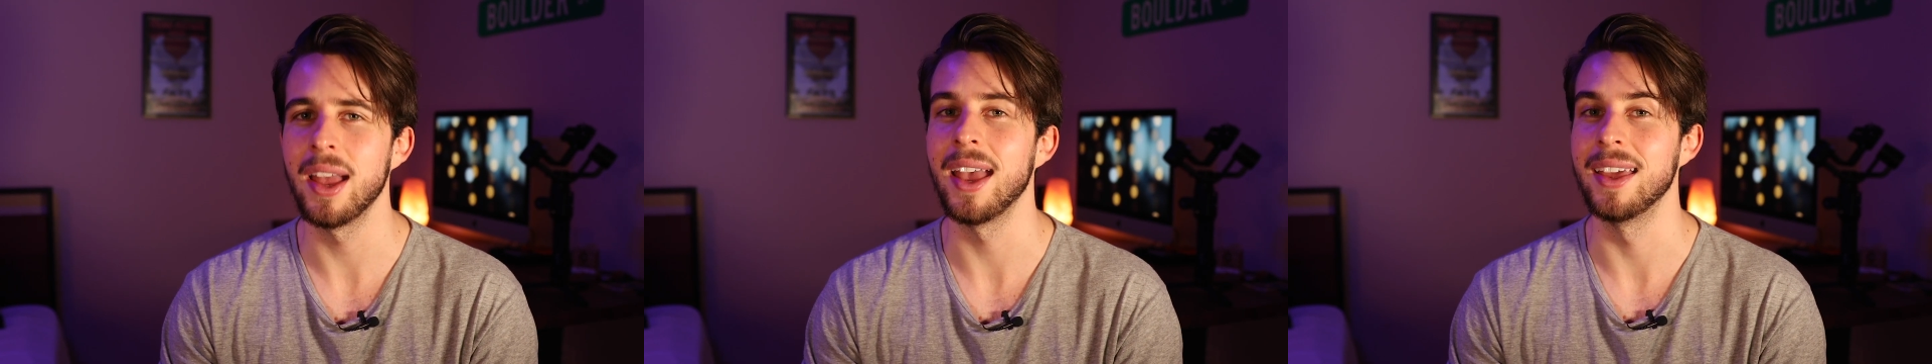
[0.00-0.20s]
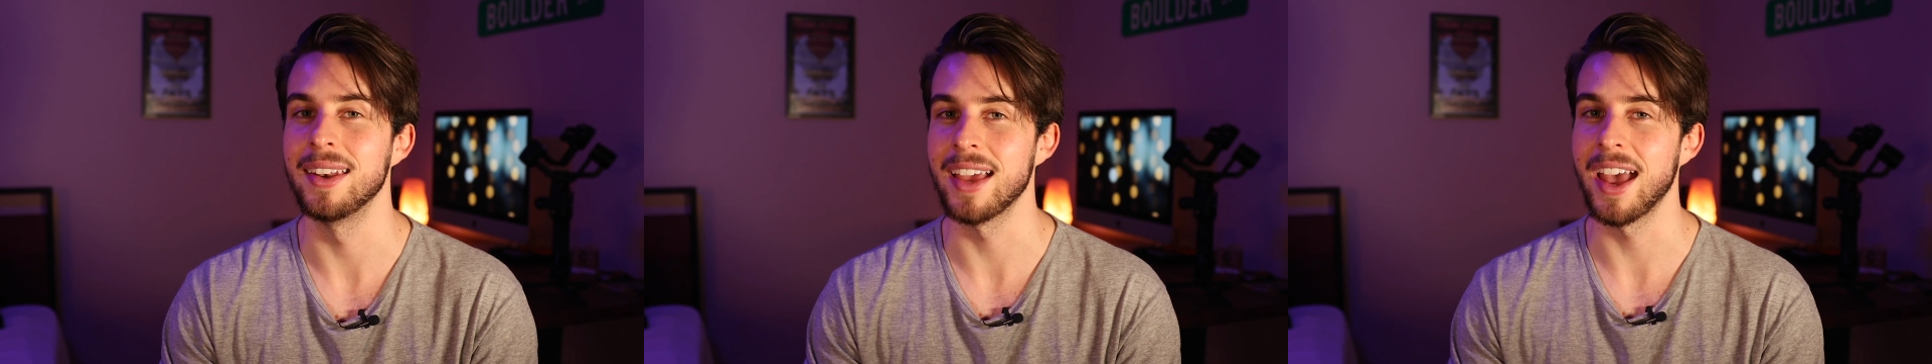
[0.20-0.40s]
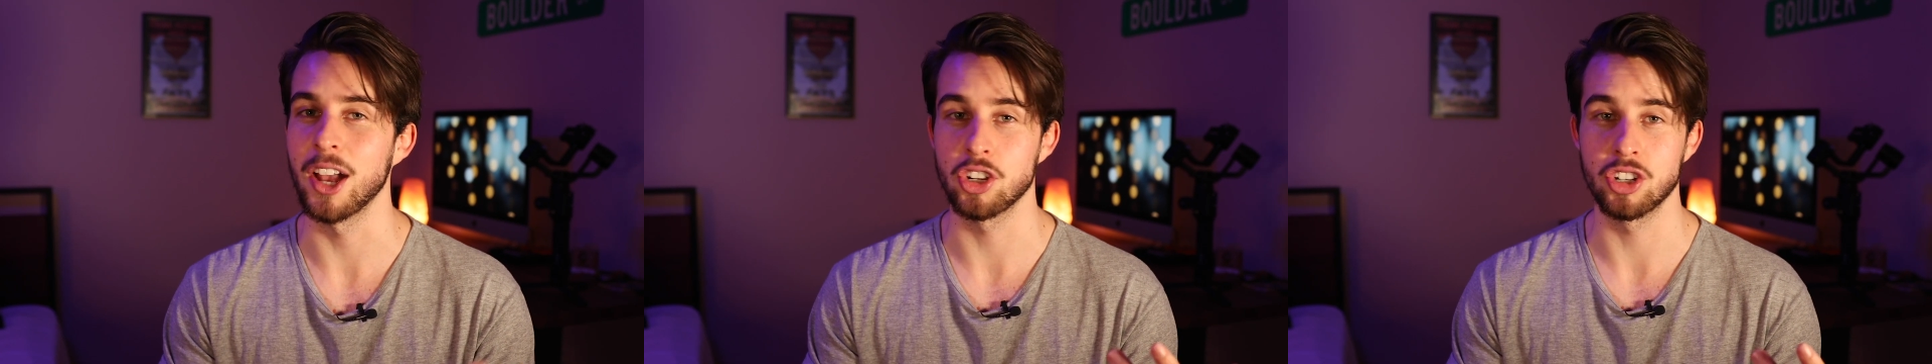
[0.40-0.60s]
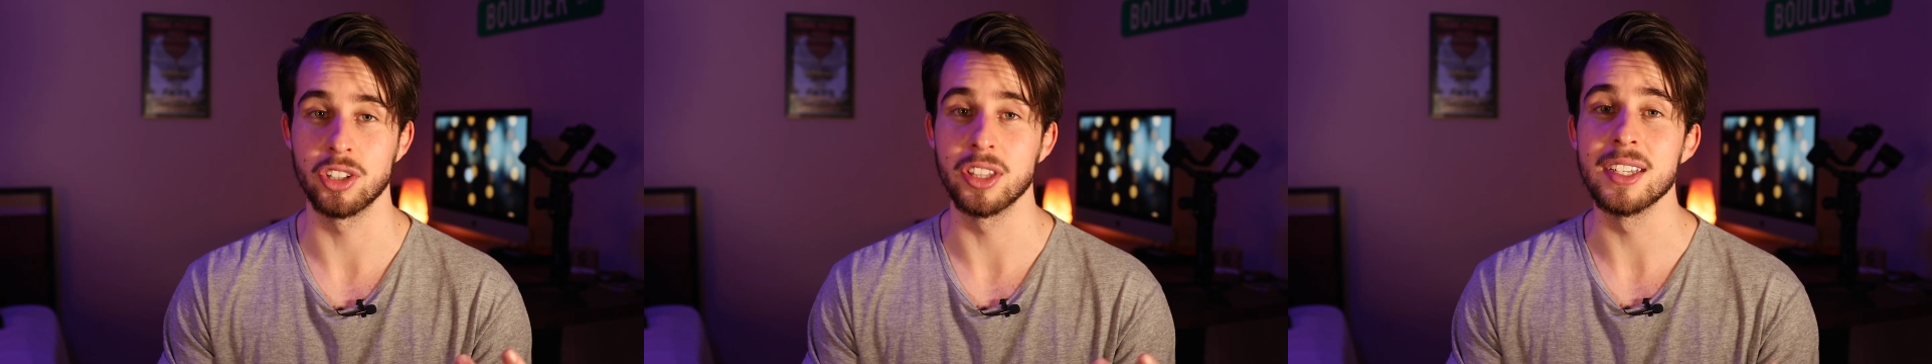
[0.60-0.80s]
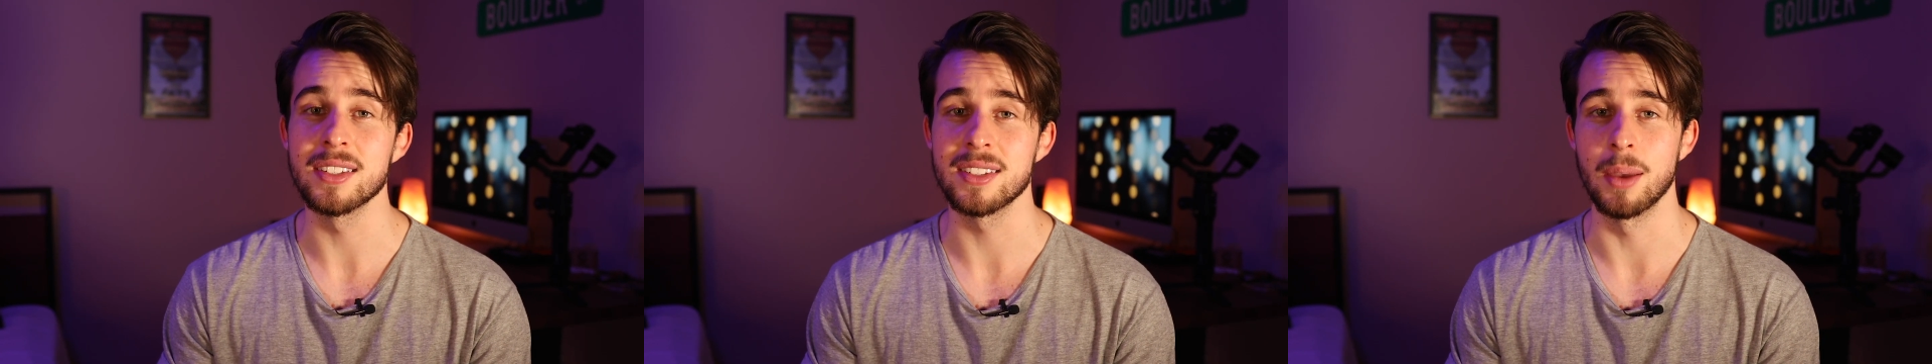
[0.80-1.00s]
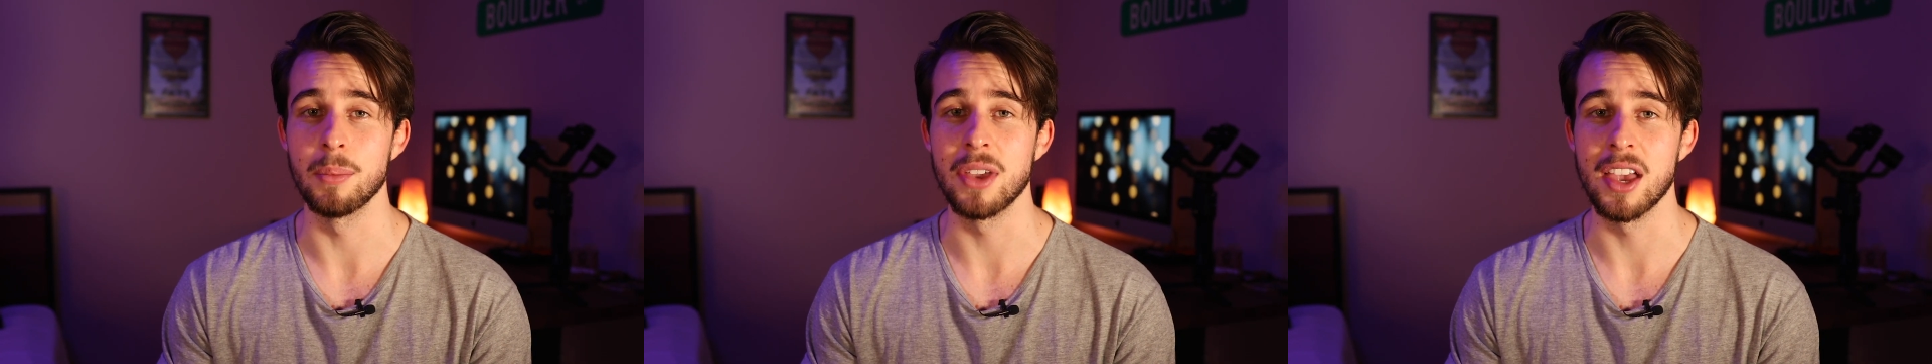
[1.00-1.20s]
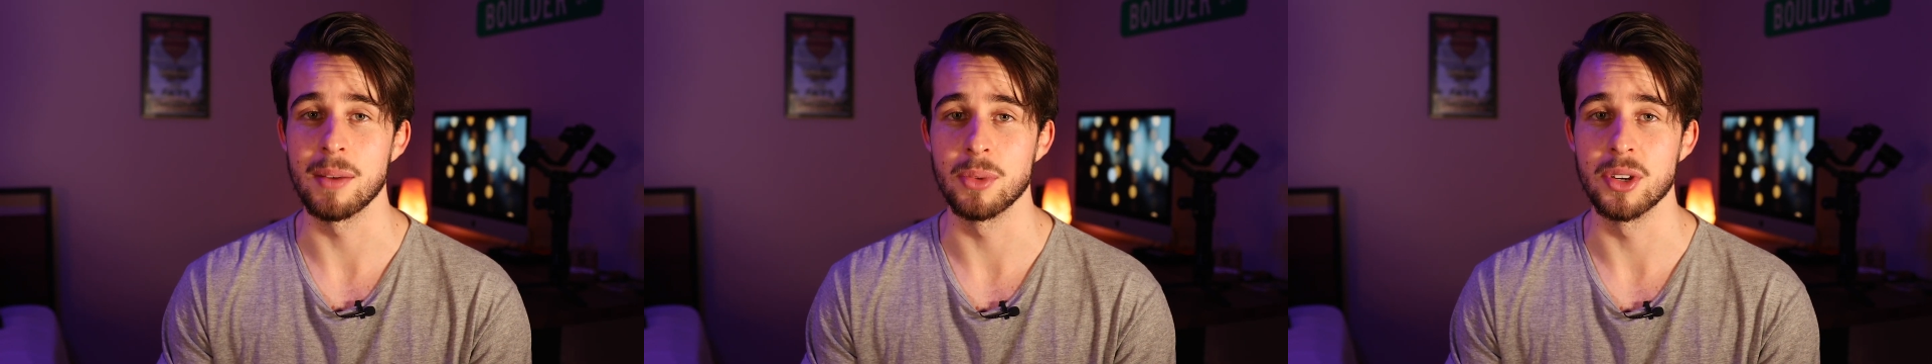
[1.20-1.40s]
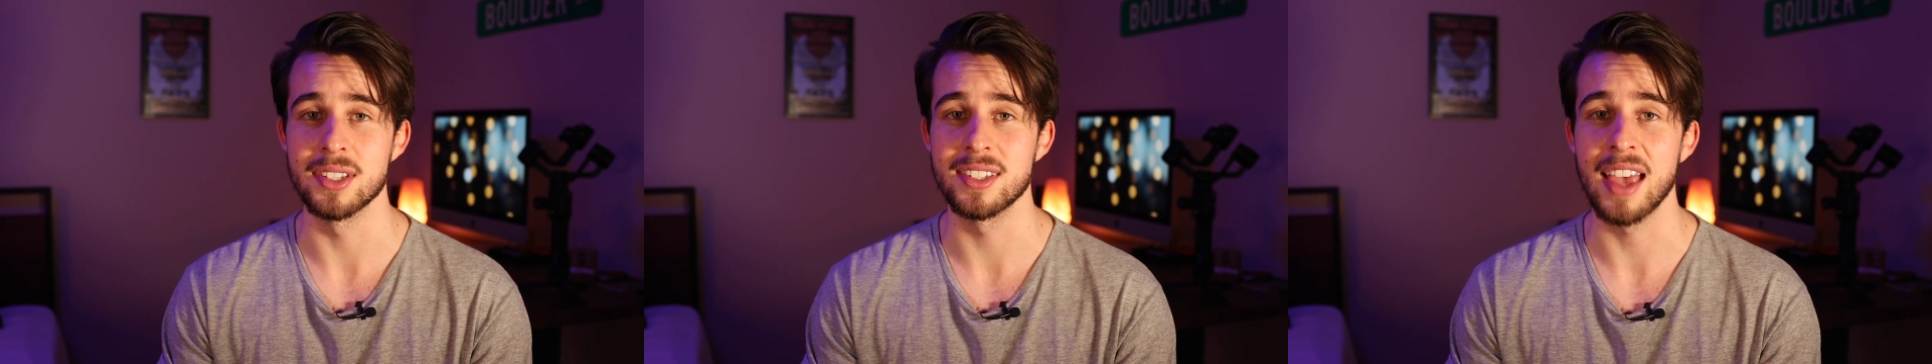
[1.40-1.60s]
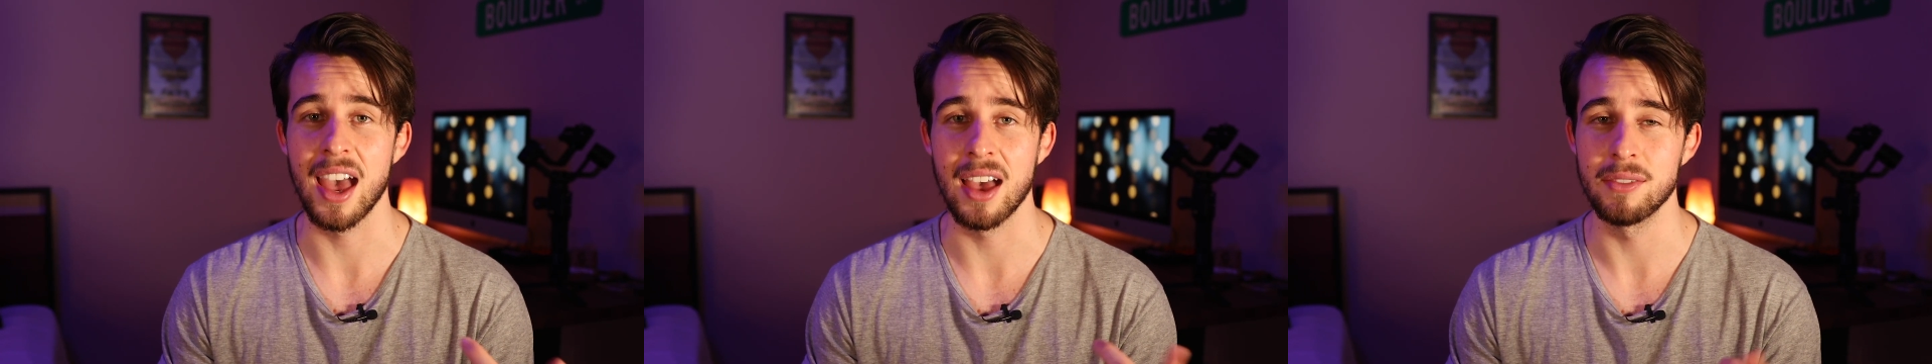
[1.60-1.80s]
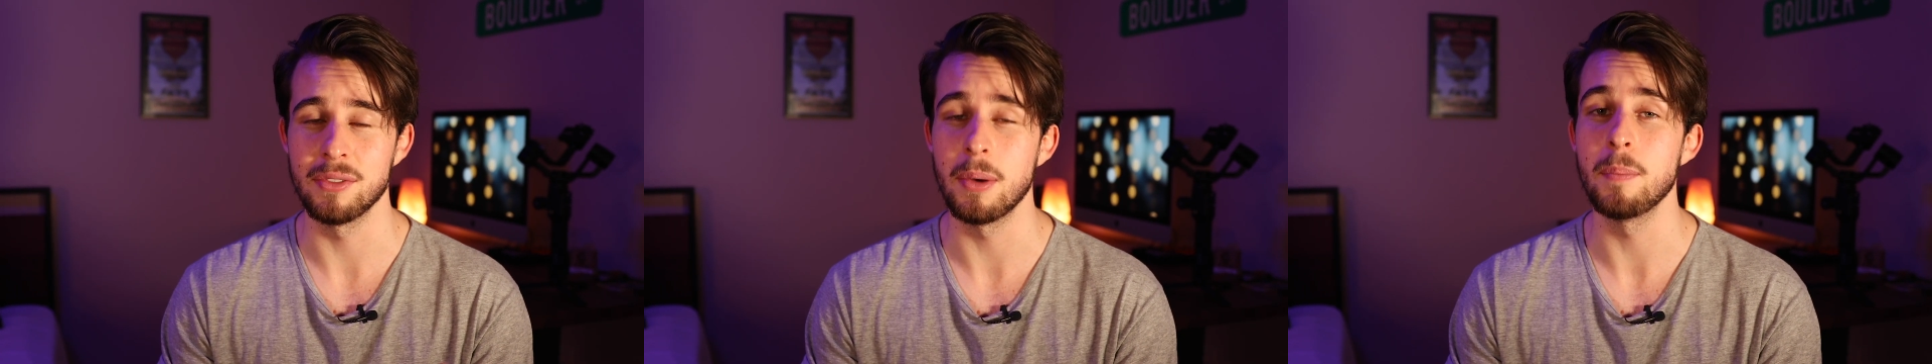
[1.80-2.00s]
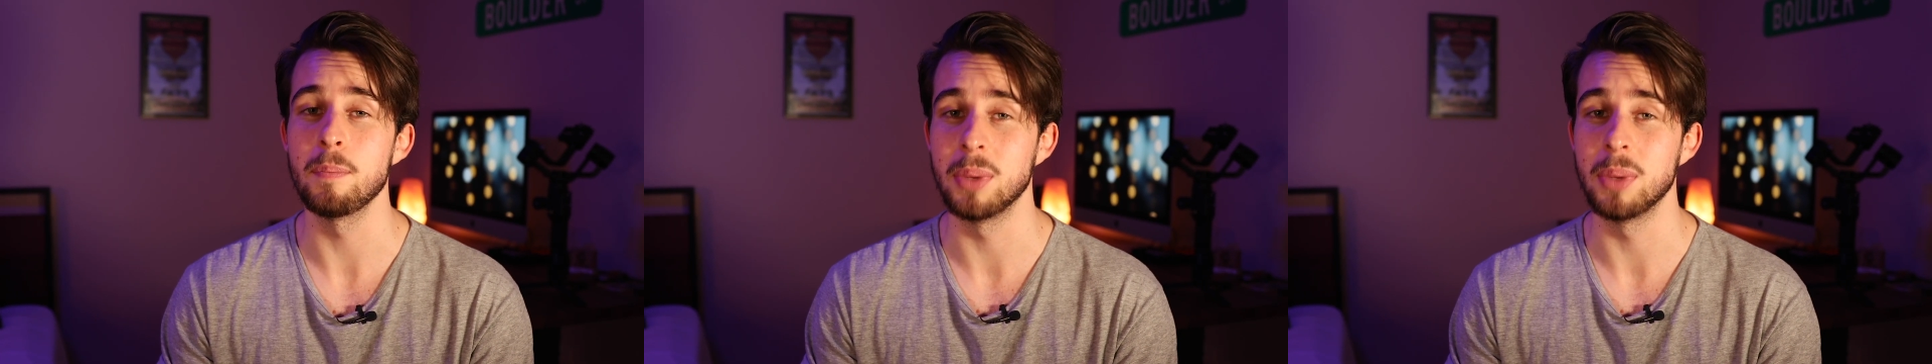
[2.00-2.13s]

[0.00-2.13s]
and actually some cameras have